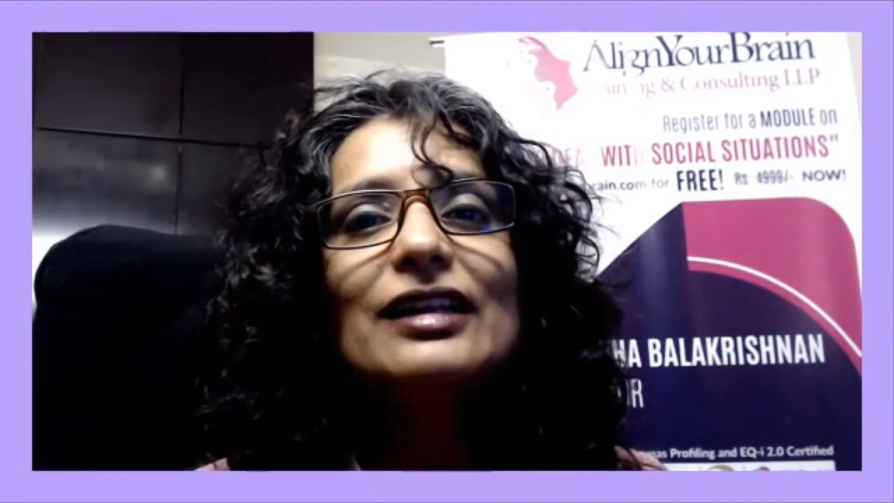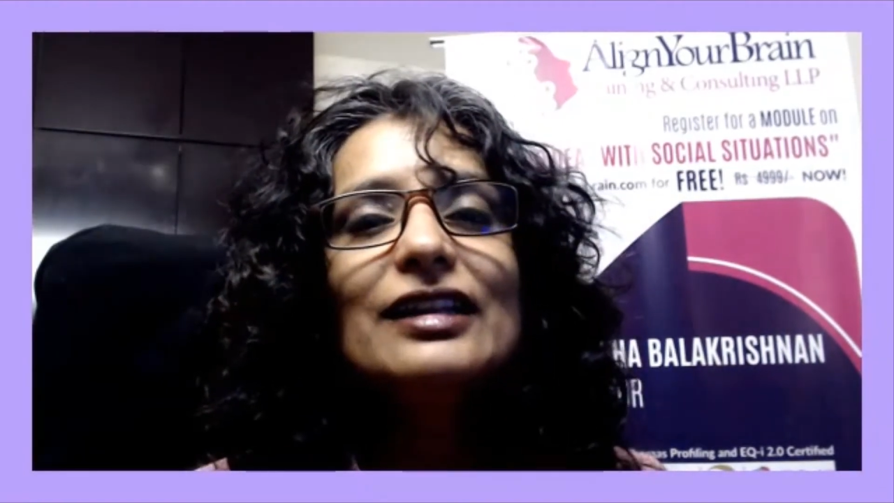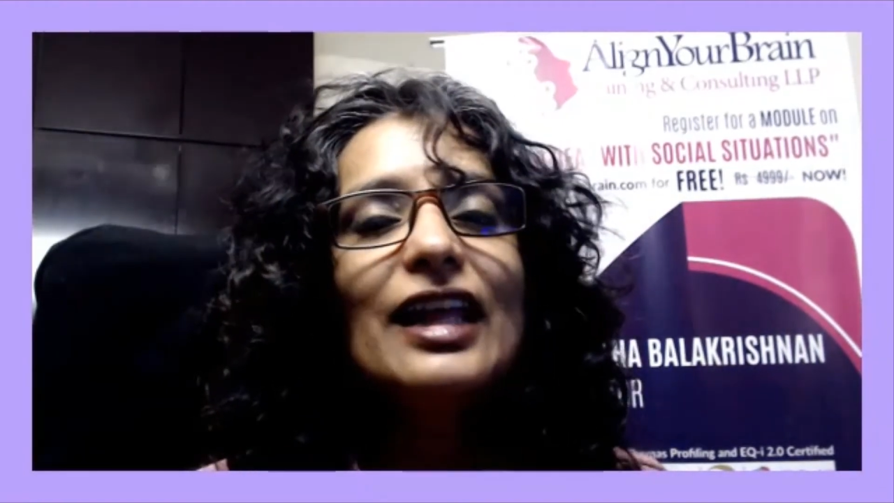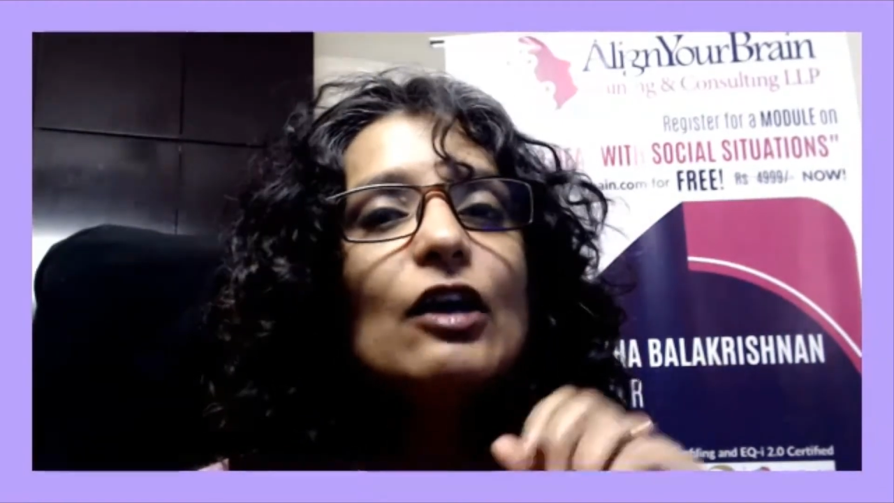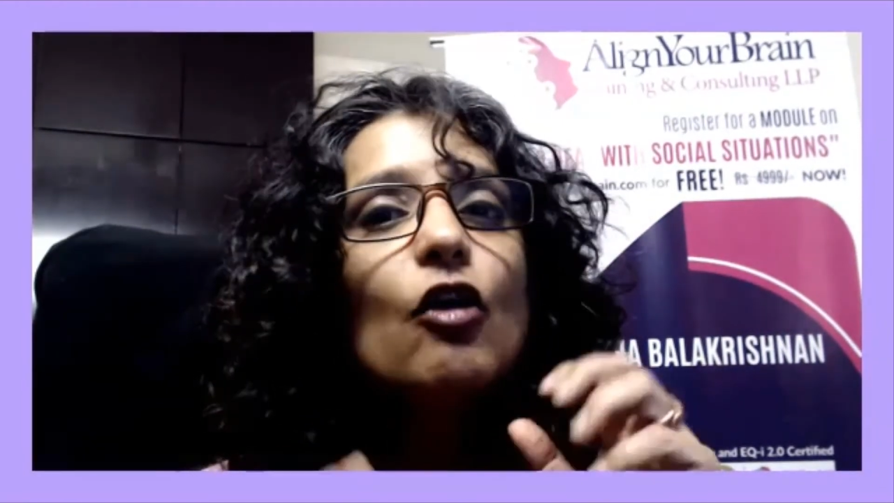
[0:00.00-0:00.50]

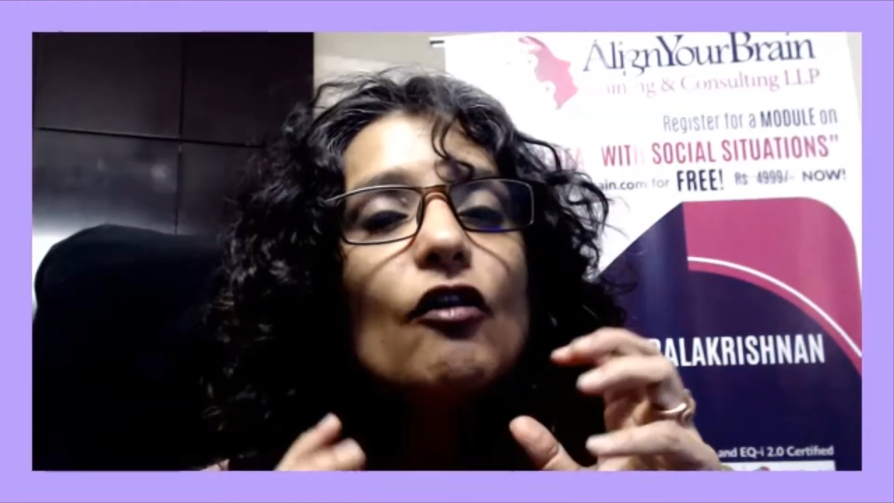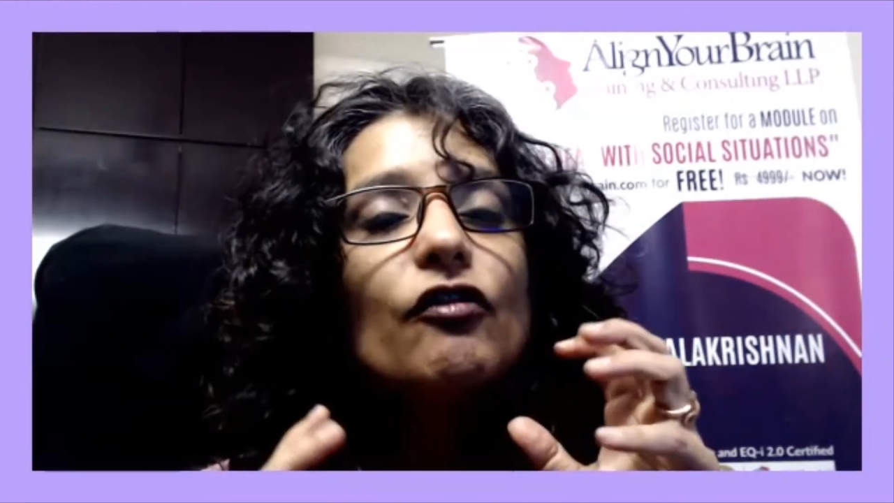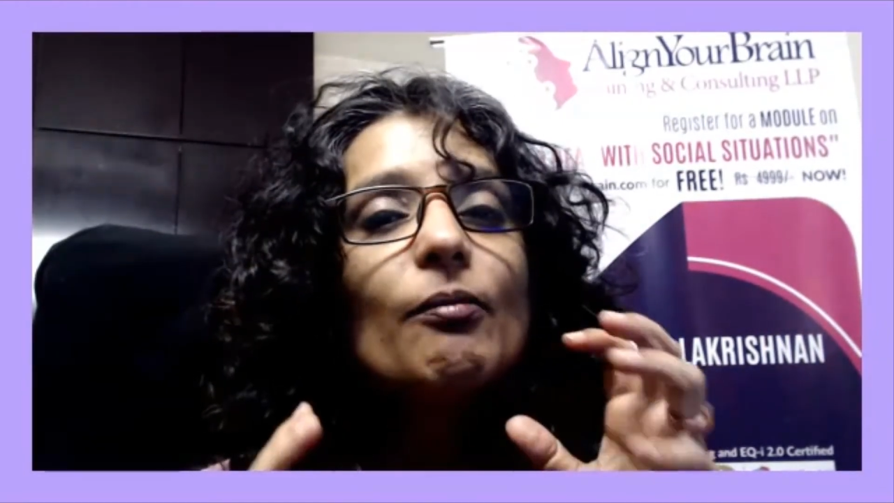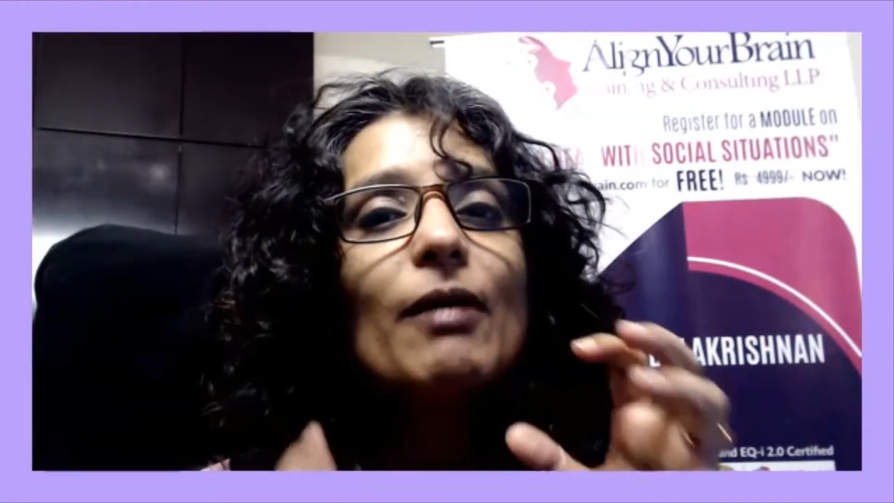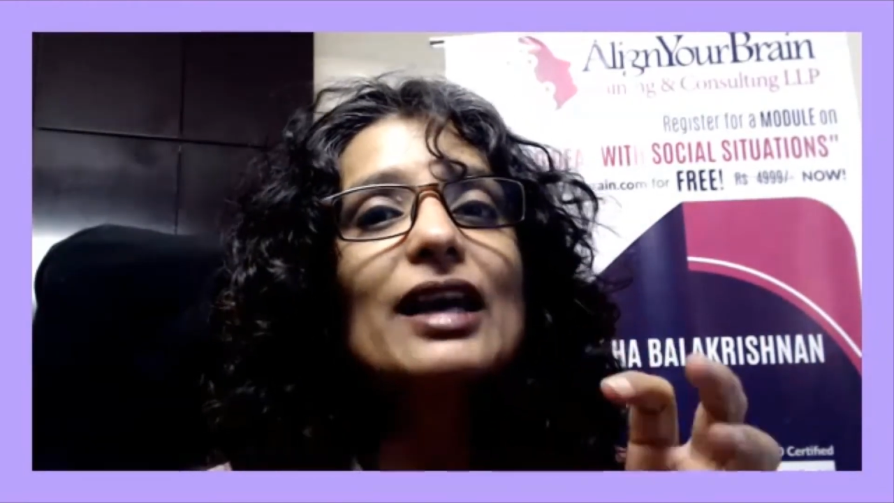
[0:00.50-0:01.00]
Think of
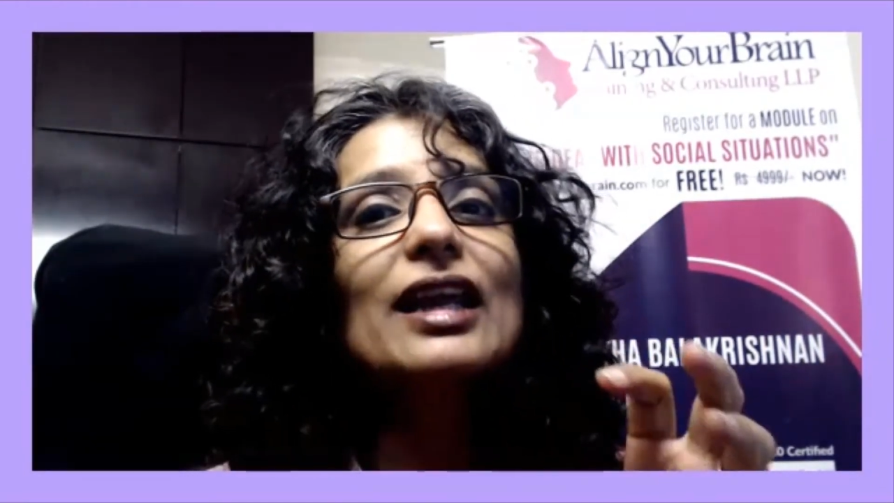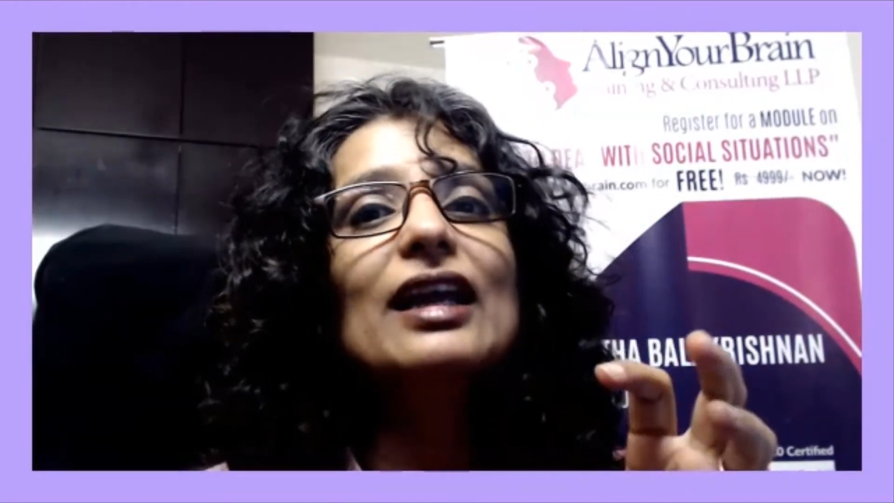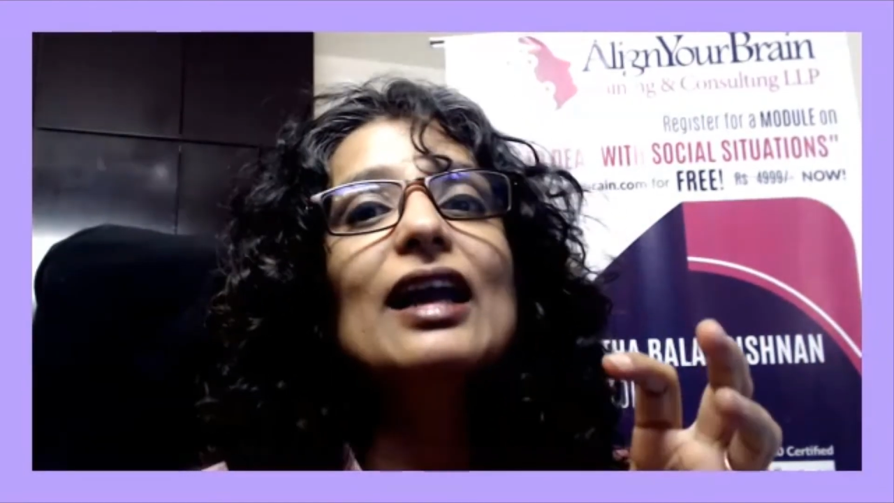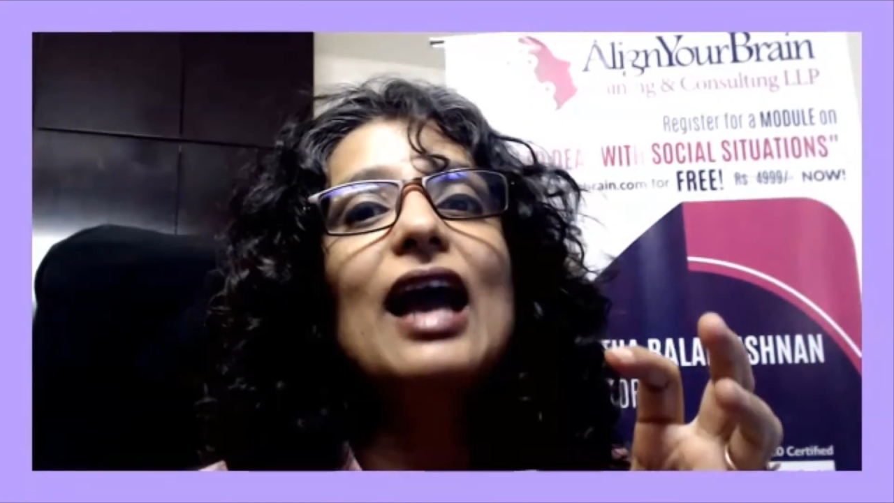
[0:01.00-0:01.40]
money